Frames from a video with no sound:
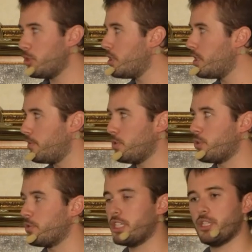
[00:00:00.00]
But if you
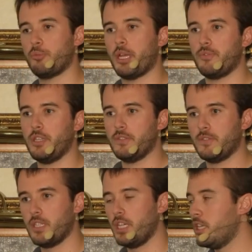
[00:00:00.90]
don't care about this,